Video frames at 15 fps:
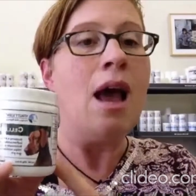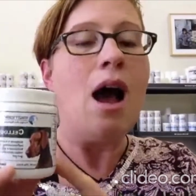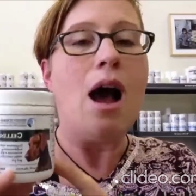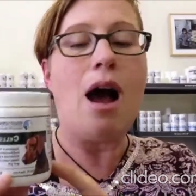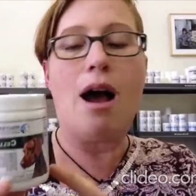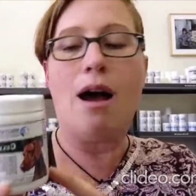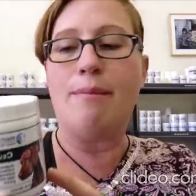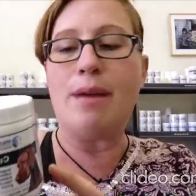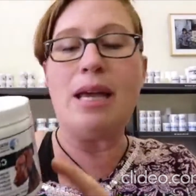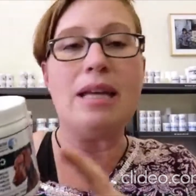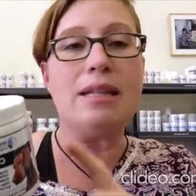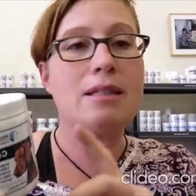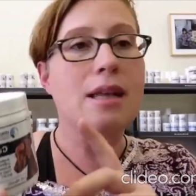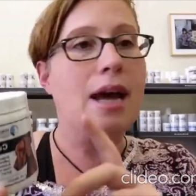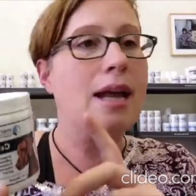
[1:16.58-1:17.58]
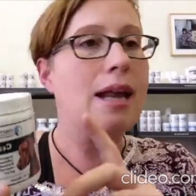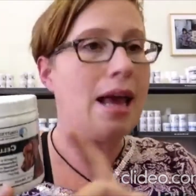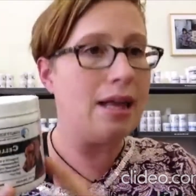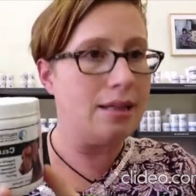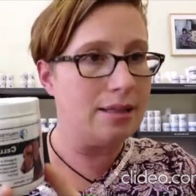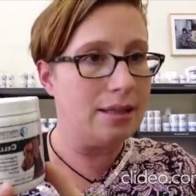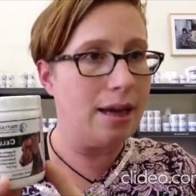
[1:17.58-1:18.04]
It's got
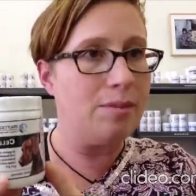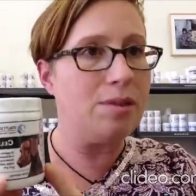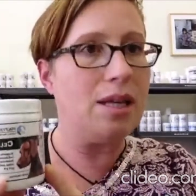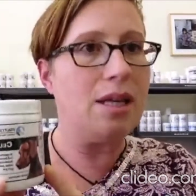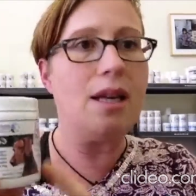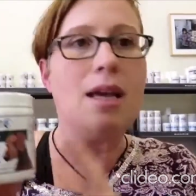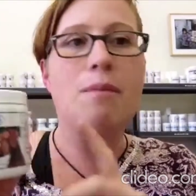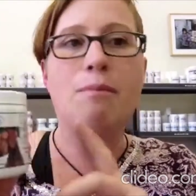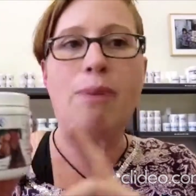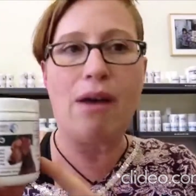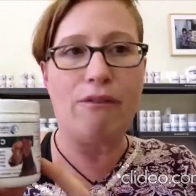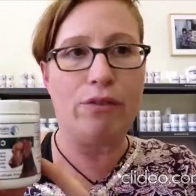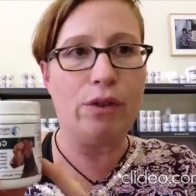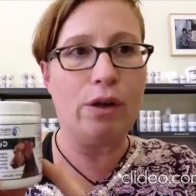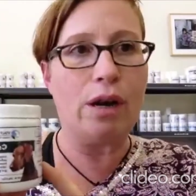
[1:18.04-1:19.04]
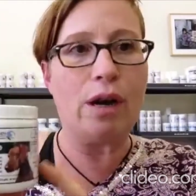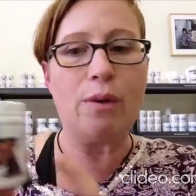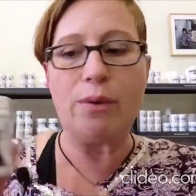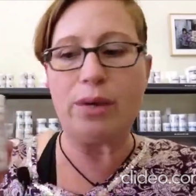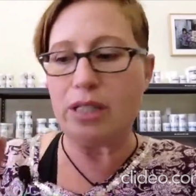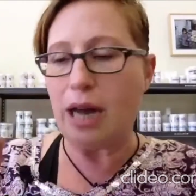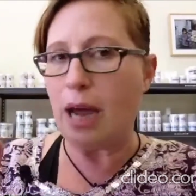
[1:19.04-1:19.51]
enzymes in it and pet flora,
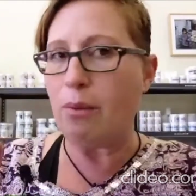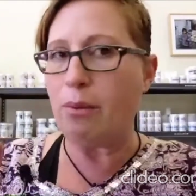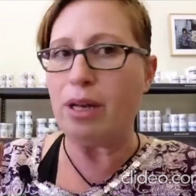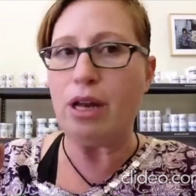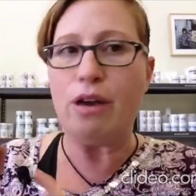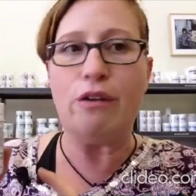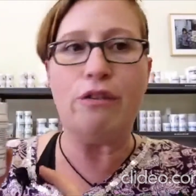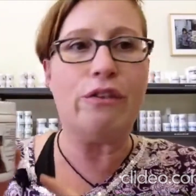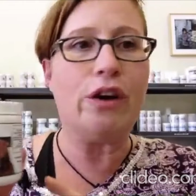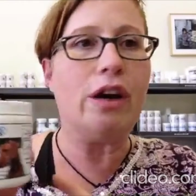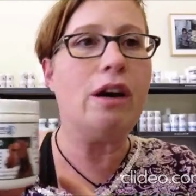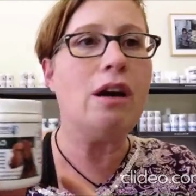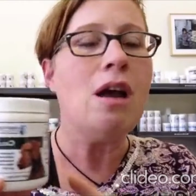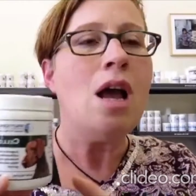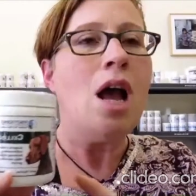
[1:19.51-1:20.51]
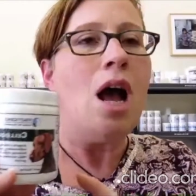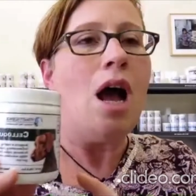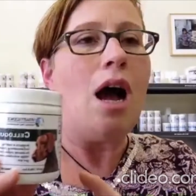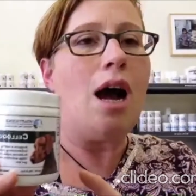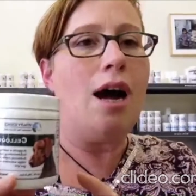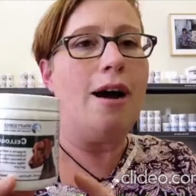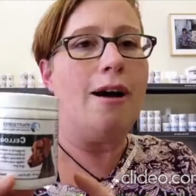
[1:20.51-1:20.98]
which I went over.
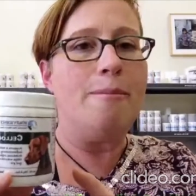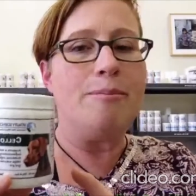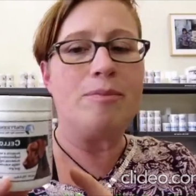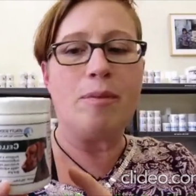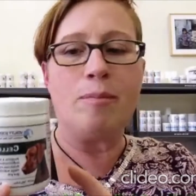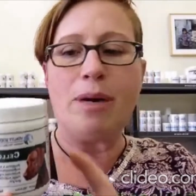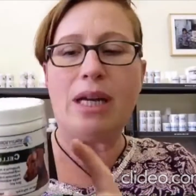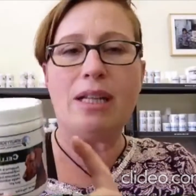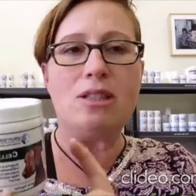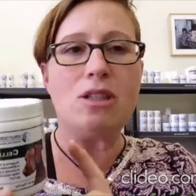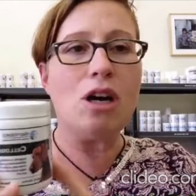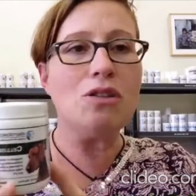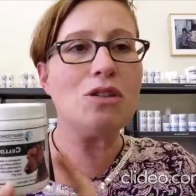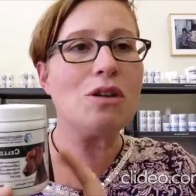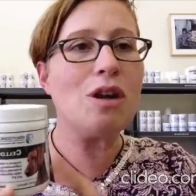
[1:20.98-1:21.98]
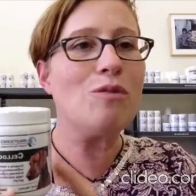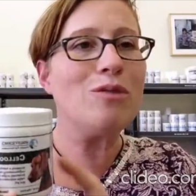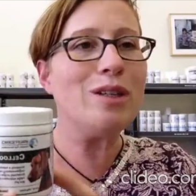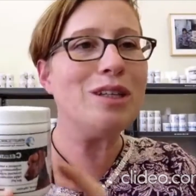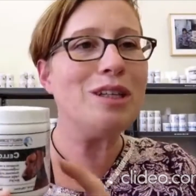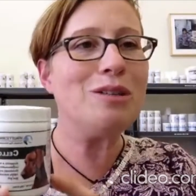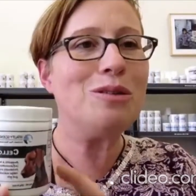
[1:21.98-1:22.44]
But it's also got
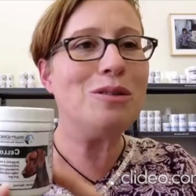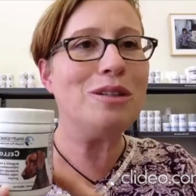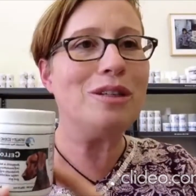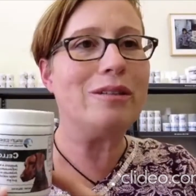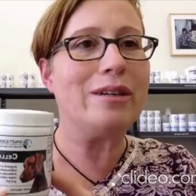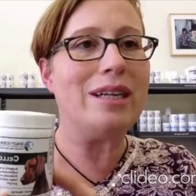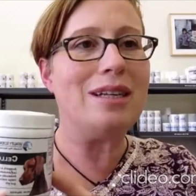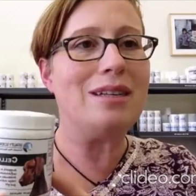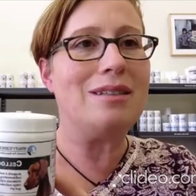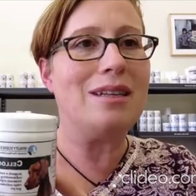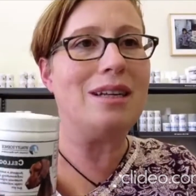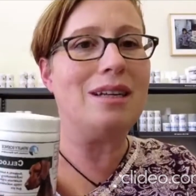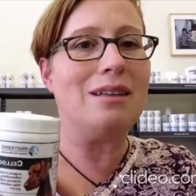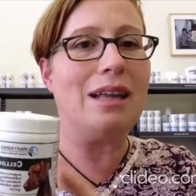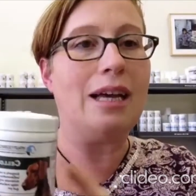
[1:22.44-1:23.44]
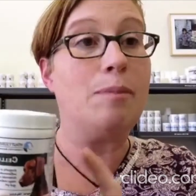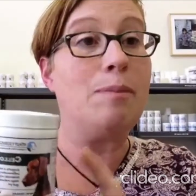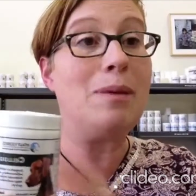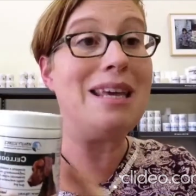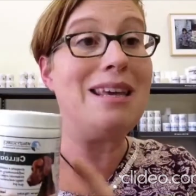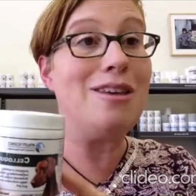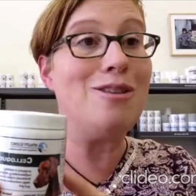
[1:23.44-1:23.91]
really cool ingredients in it like
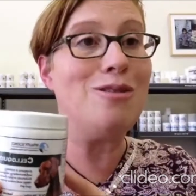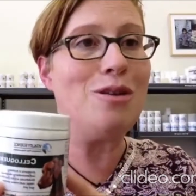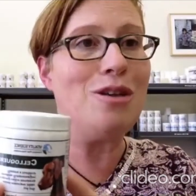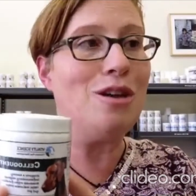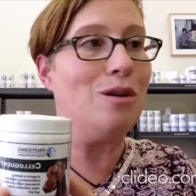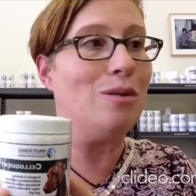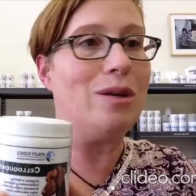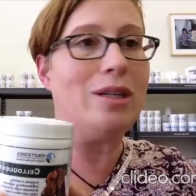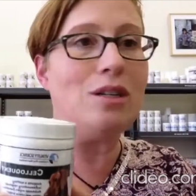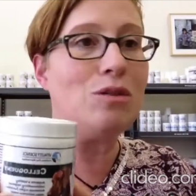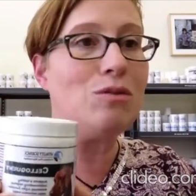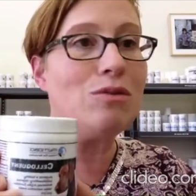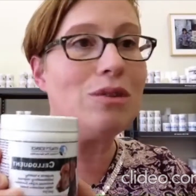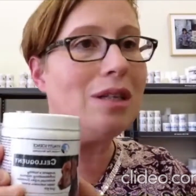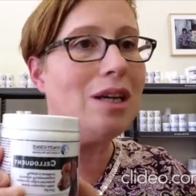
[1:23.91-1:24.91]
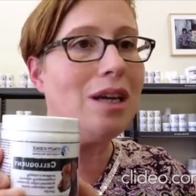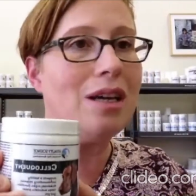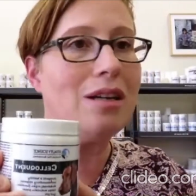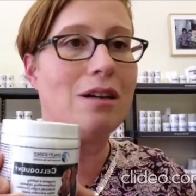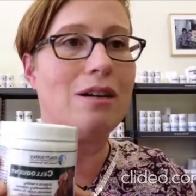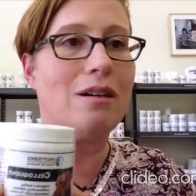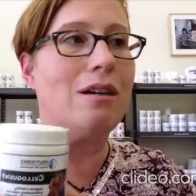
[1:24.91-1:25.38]
PQQ, which is really
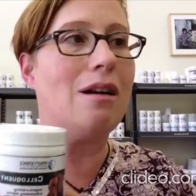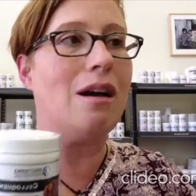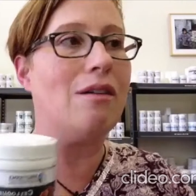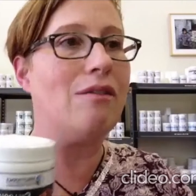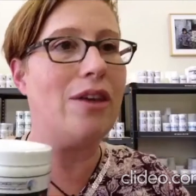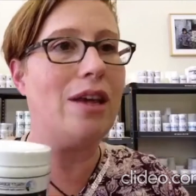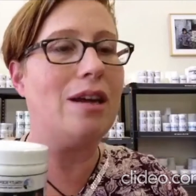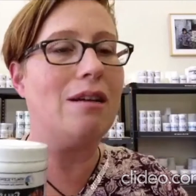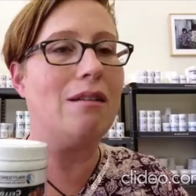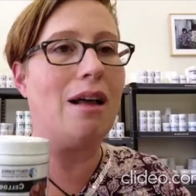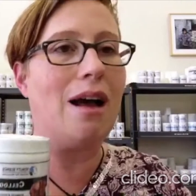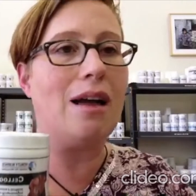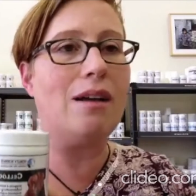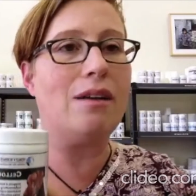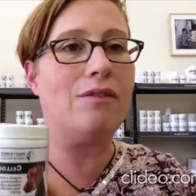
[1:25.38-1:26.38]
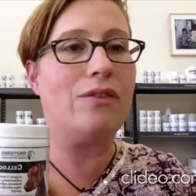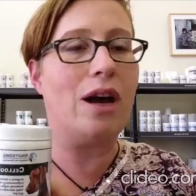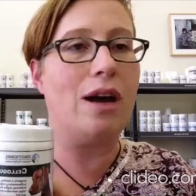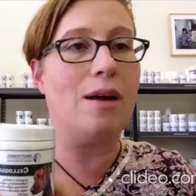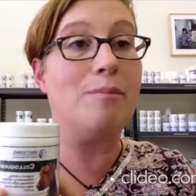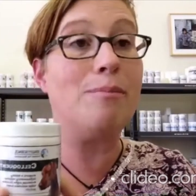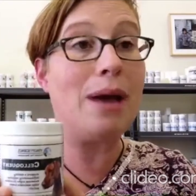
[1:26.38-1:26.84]
unheard of in a lot
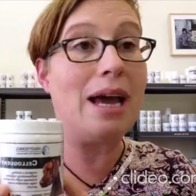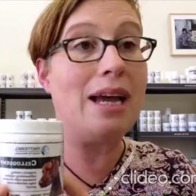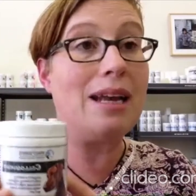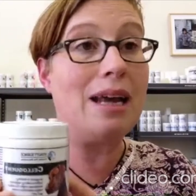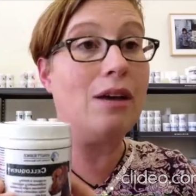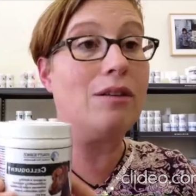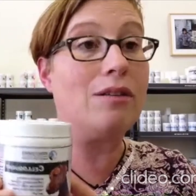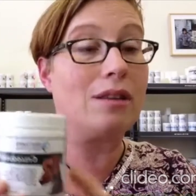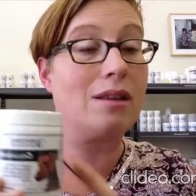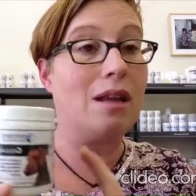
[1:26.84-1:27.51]
of pet health